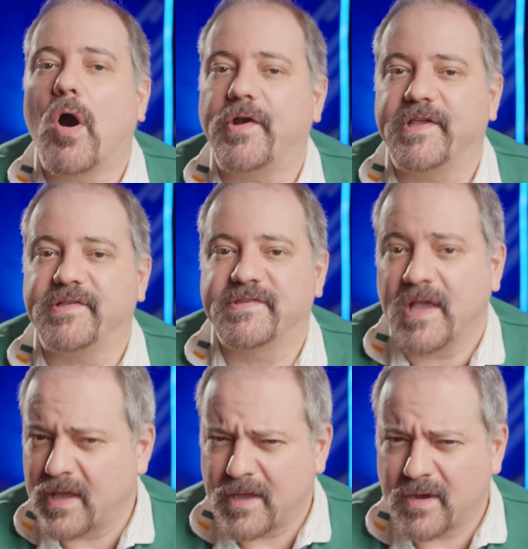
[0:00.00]
audience
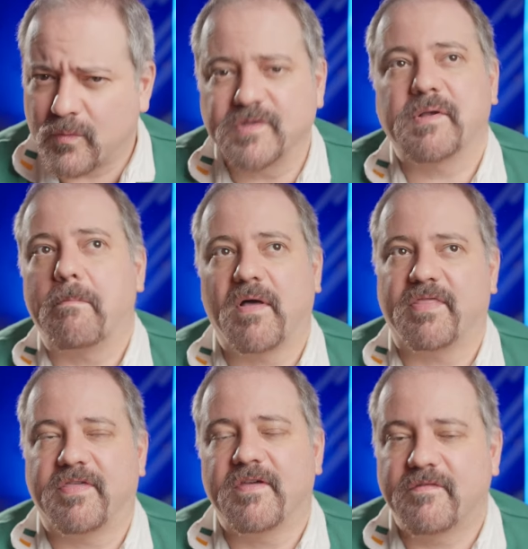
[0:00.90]
once a
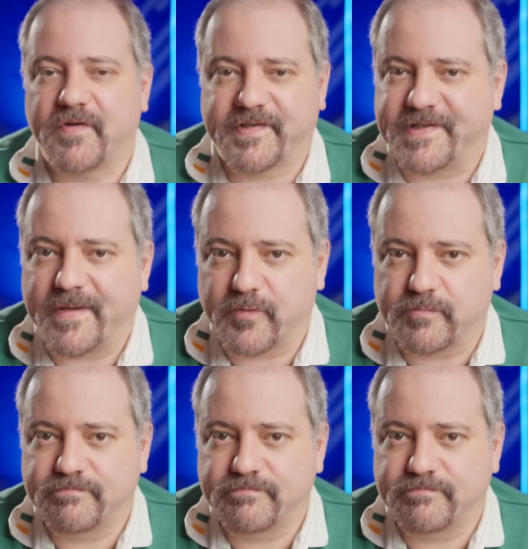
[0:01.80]
month, for example.